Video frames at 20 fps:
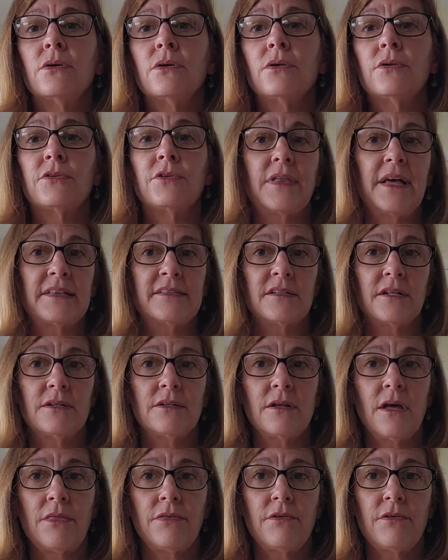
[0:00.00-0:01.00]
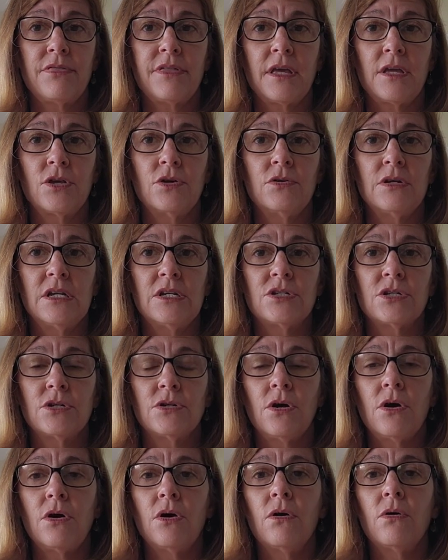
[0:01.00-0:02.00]
So that's another thing you need to
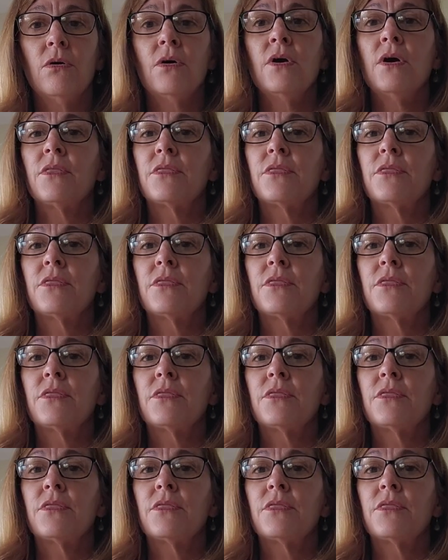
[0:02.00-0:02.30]
know.